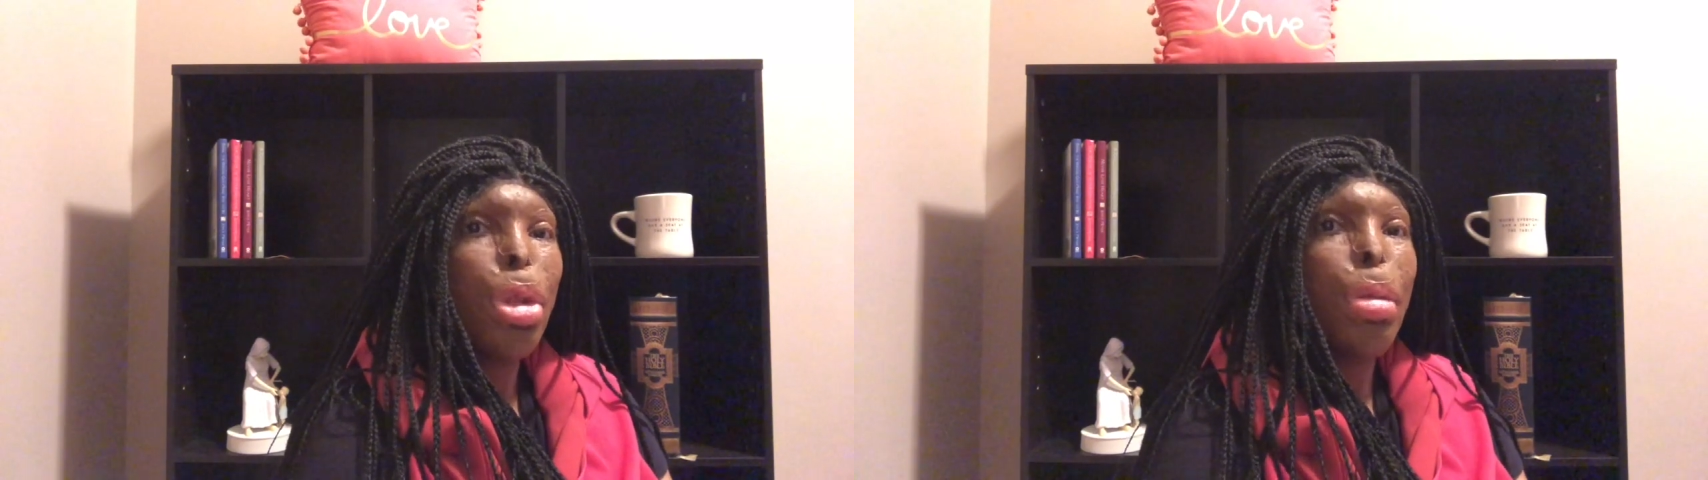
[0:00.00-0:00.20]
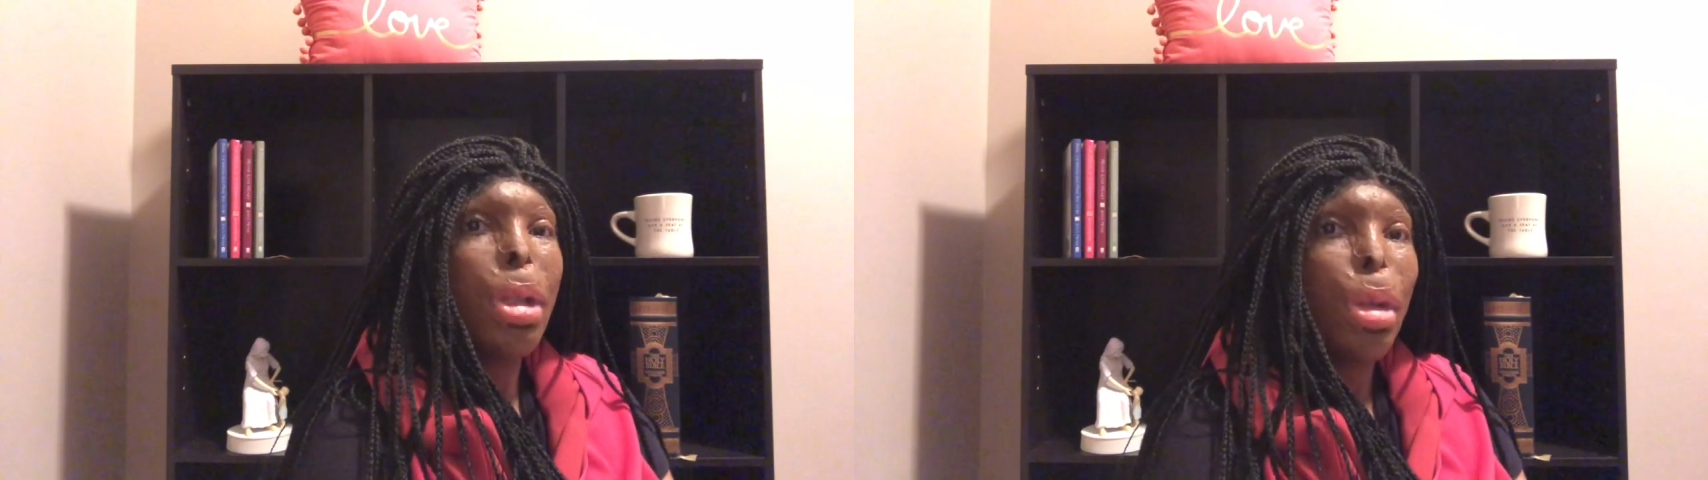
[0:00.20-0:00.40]
to
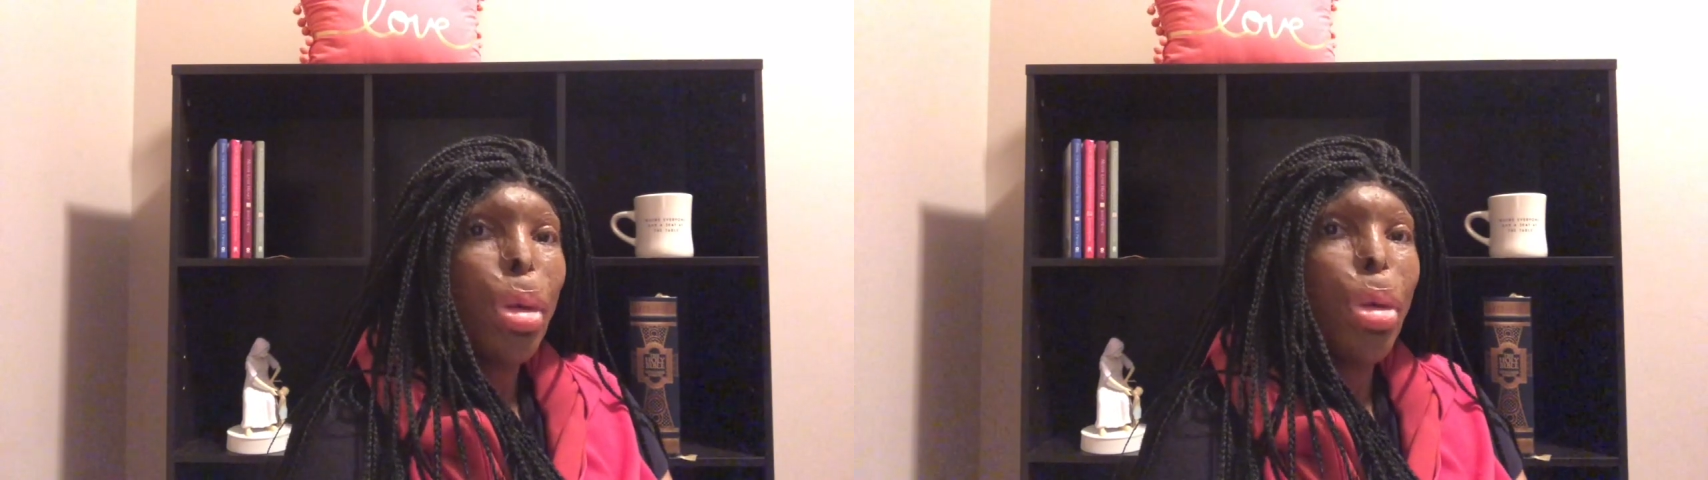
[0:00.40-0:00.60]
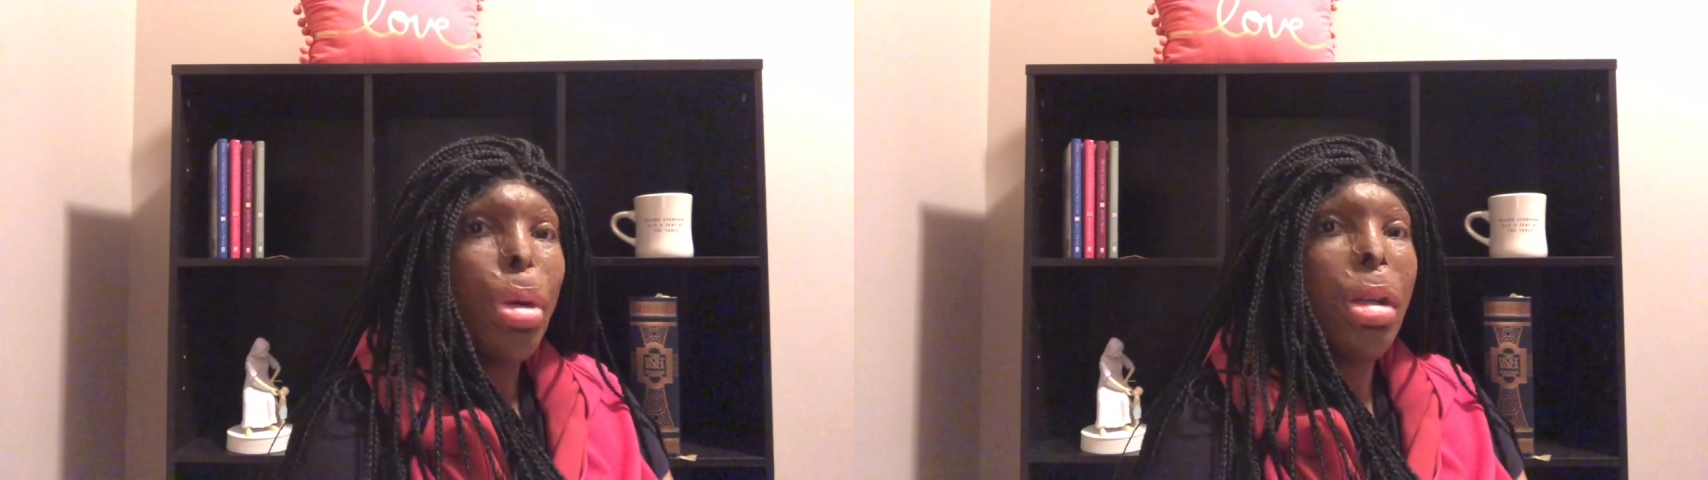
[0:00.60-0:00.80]
be
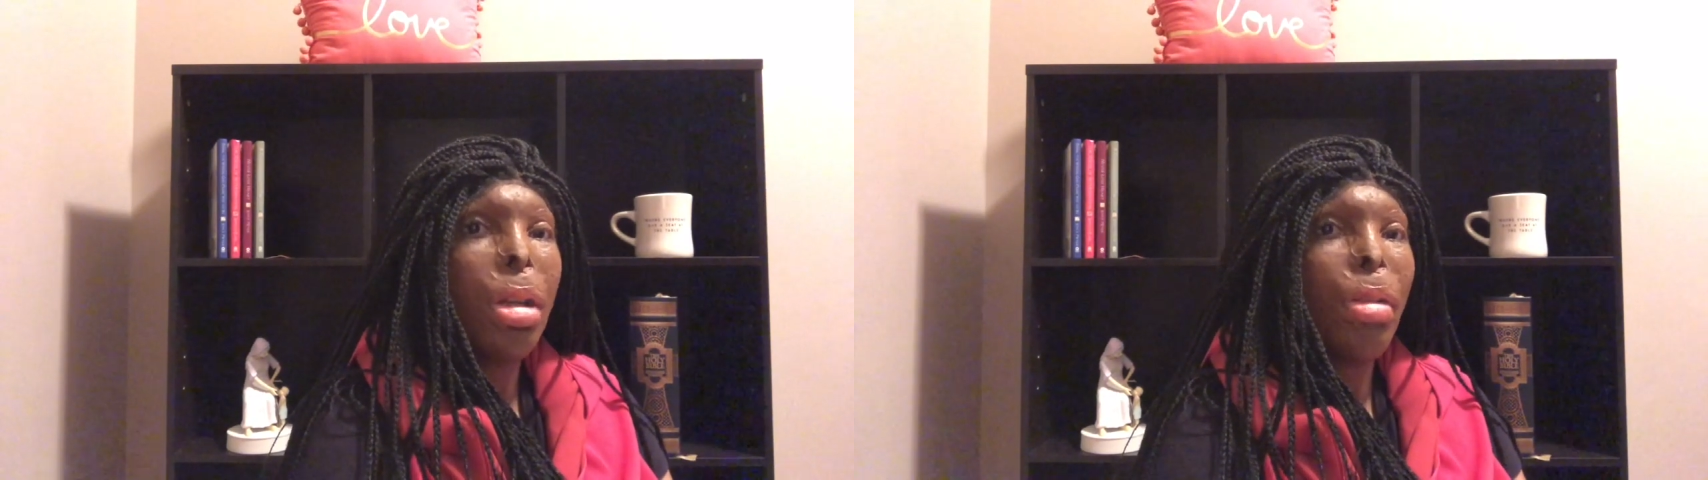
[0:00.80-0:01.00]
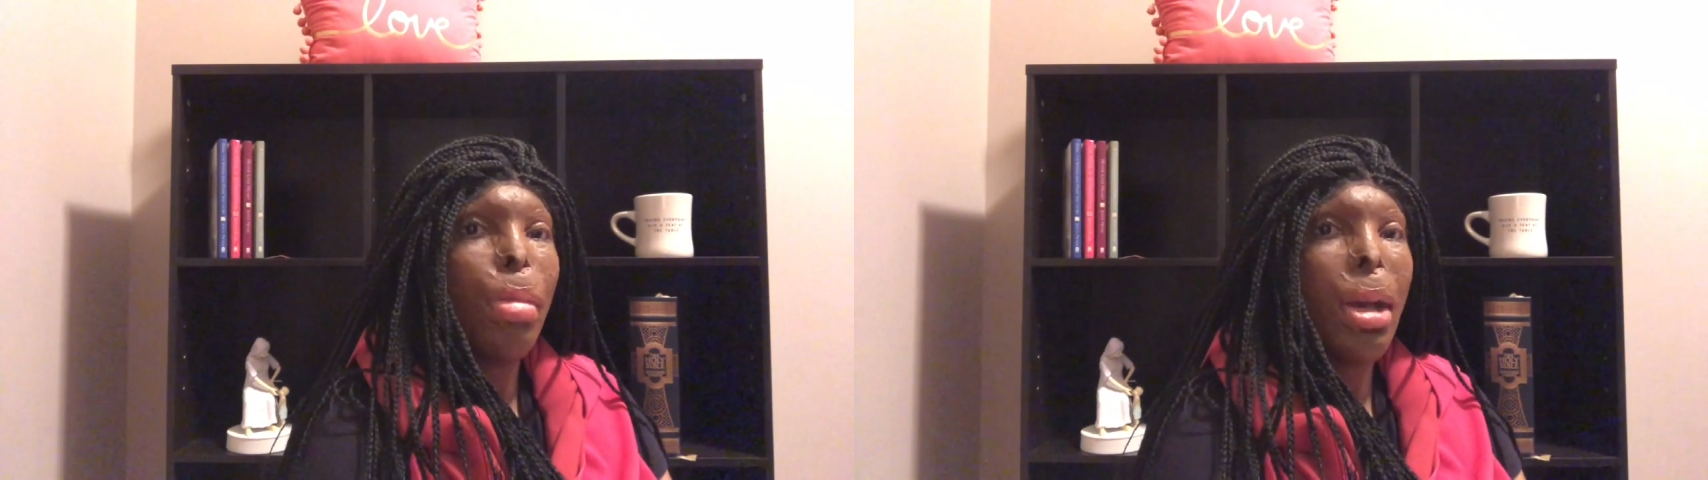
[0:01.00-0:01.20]
Lord of my